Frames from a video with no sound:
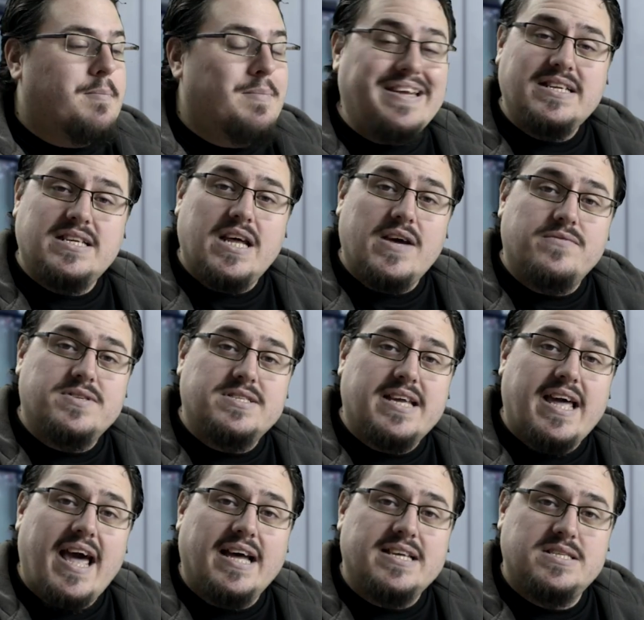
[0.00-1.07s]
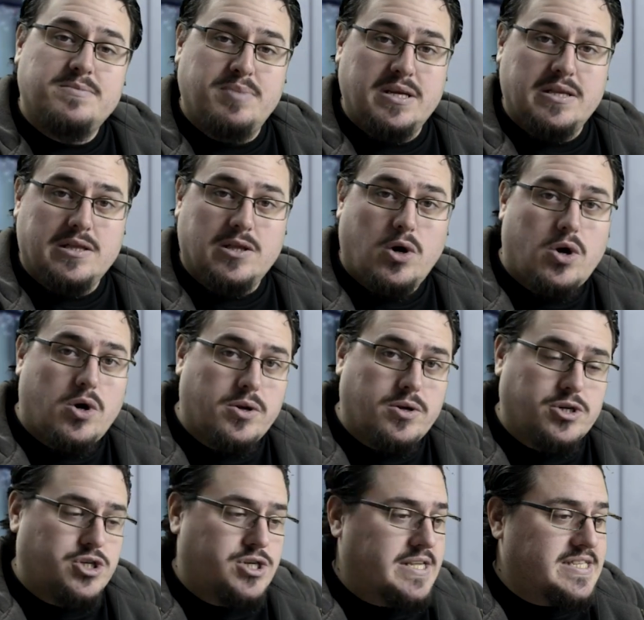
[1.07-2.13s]
Meet the Devs has been
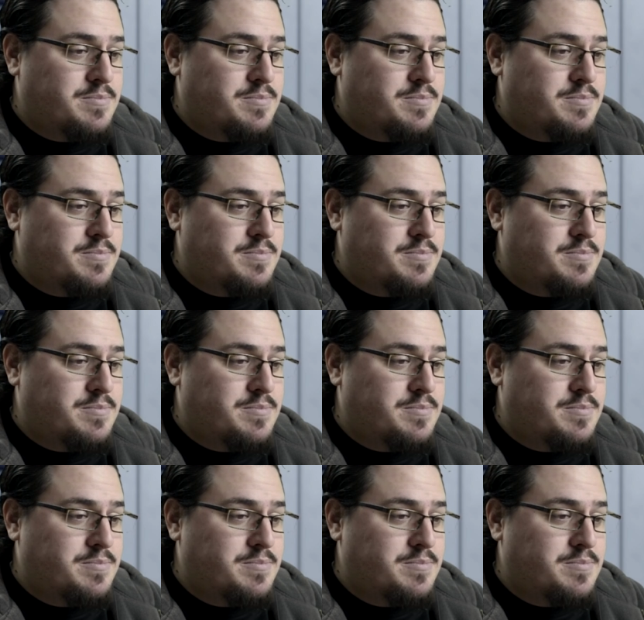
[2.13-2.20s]
launched.